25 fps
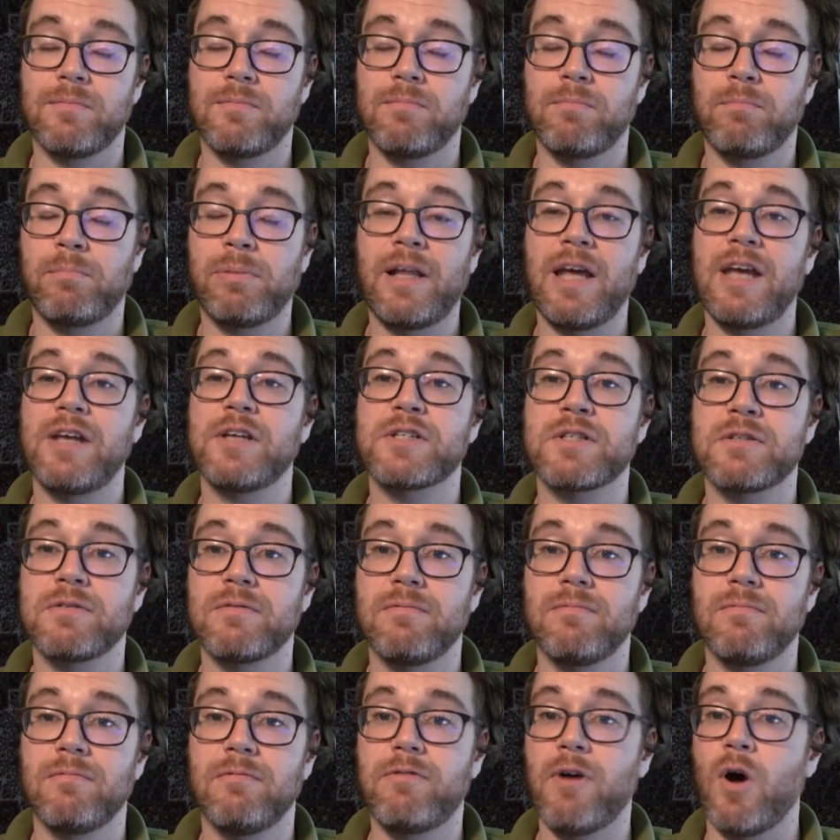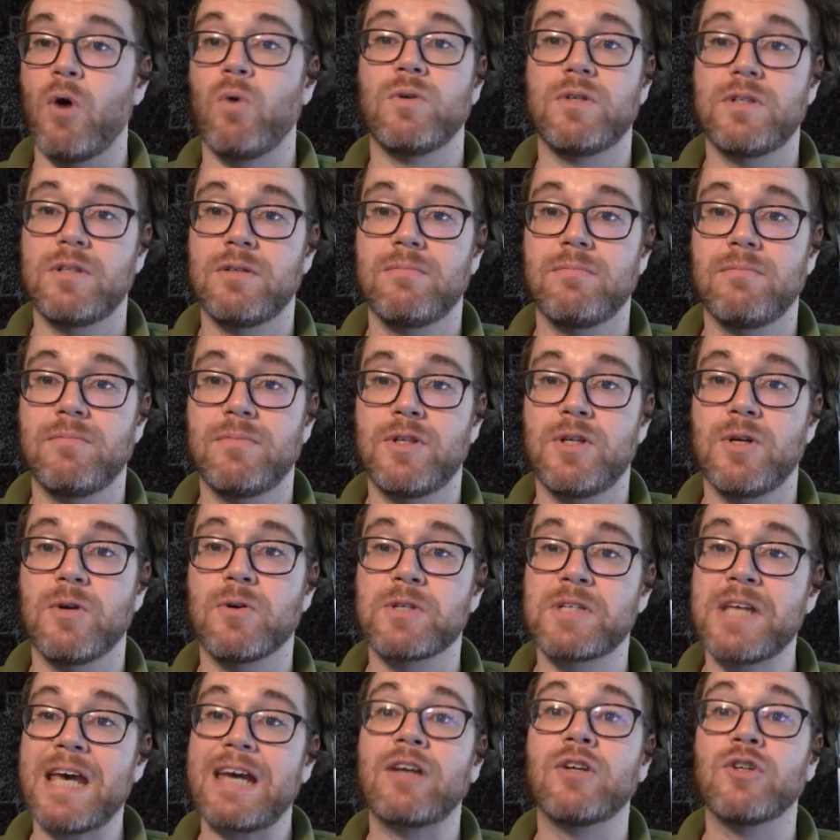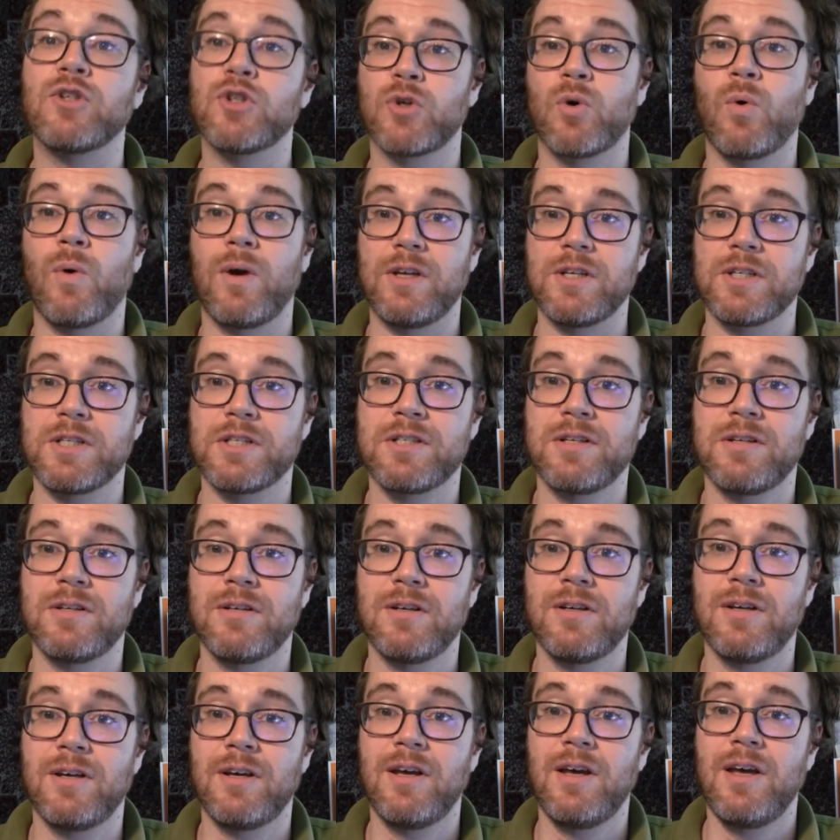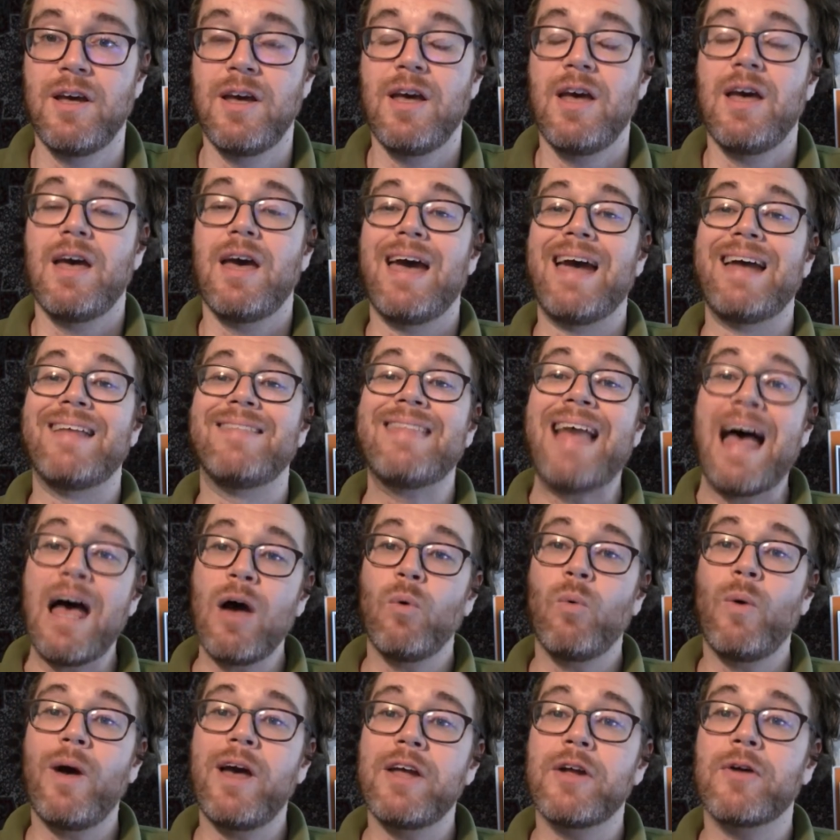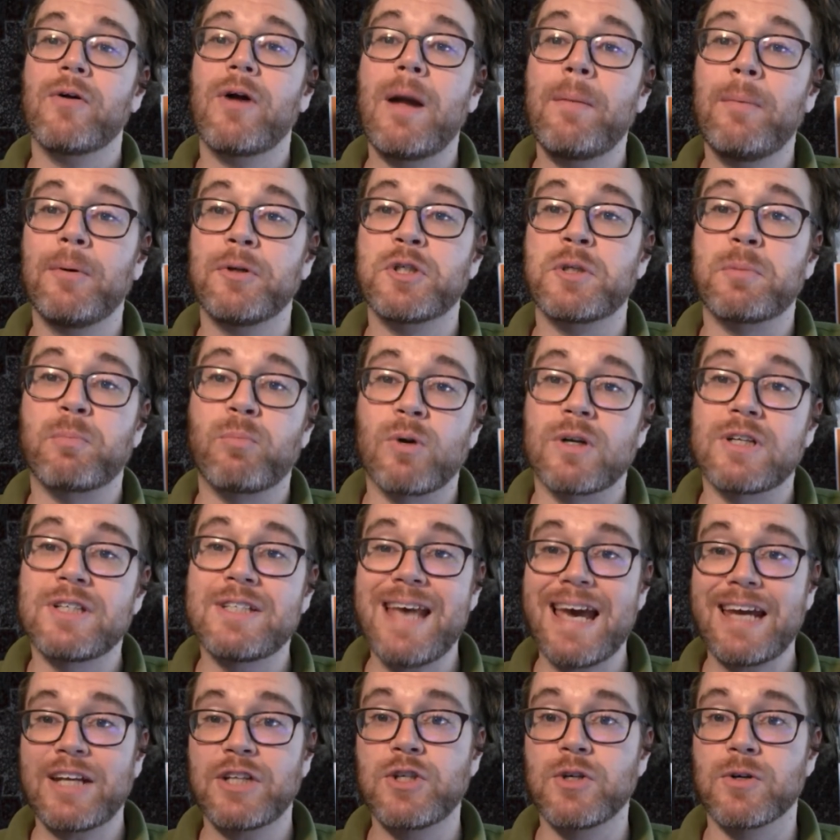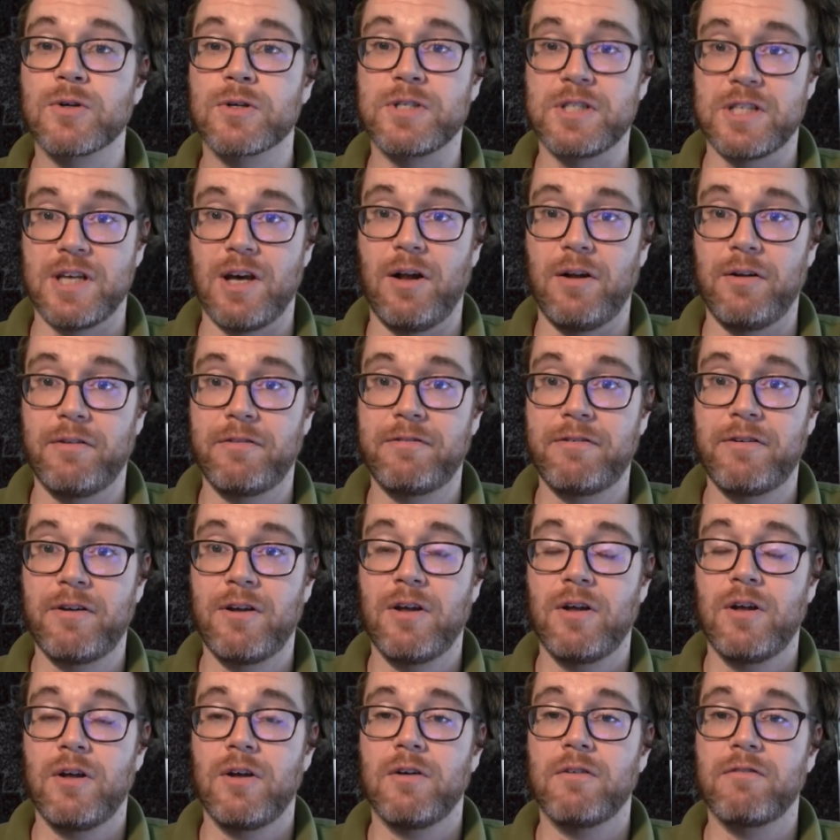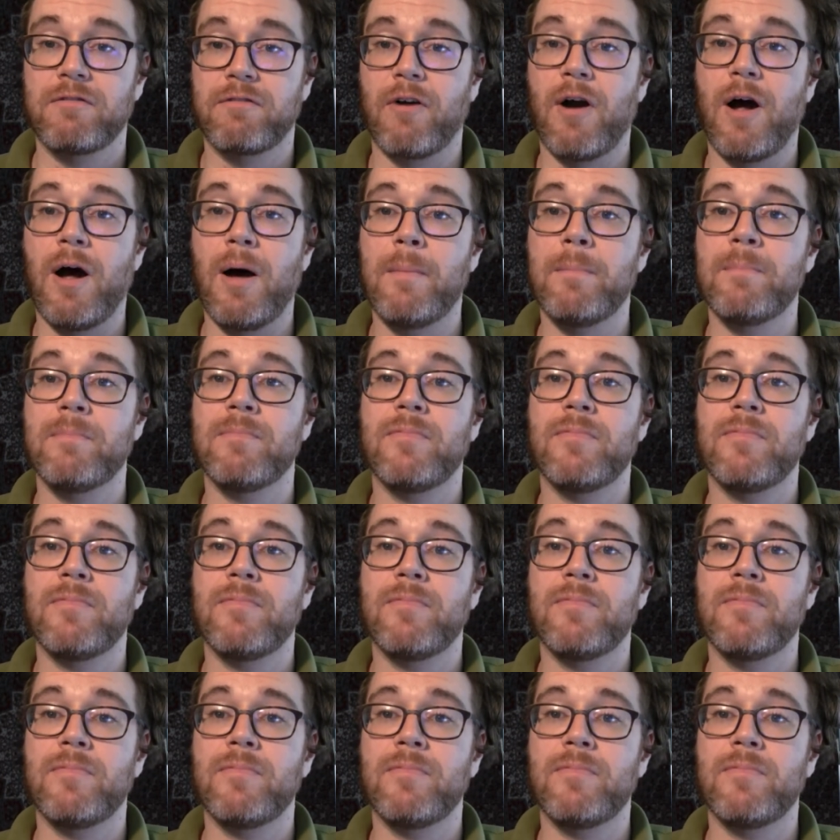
place vote, to your second choice. And that way you're able to protect yourself from